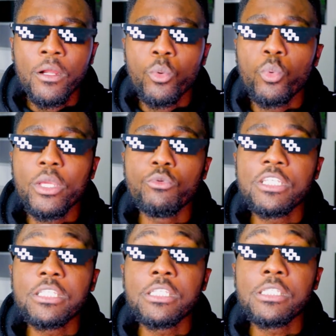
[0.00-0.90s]
Where we
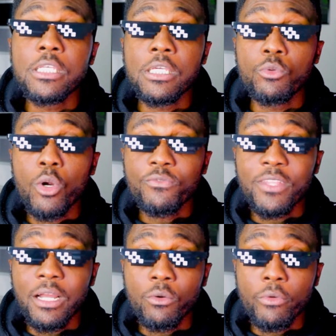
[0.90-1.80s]
see say Rough
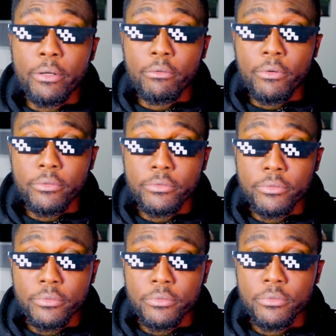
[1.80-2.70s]
Town
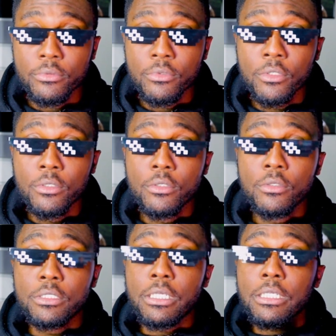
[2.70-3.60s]
Records.
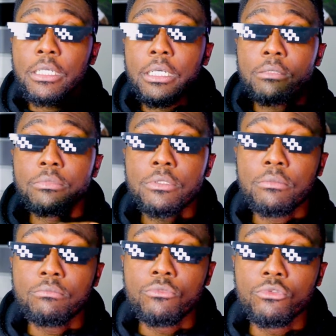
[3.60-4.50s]
Then come
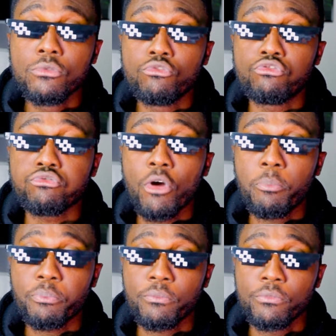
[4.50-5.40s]

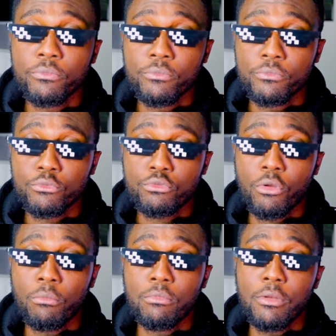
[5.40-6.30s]
drop
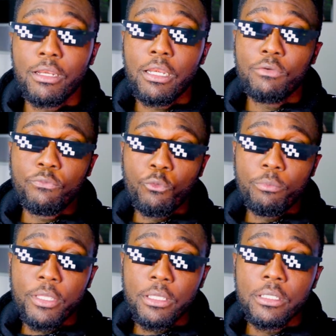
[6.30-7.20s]
some level
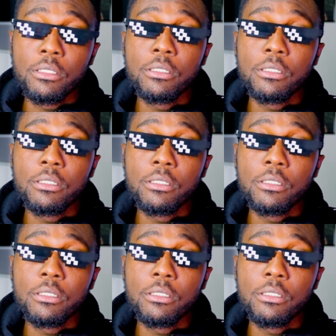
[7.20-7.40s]
B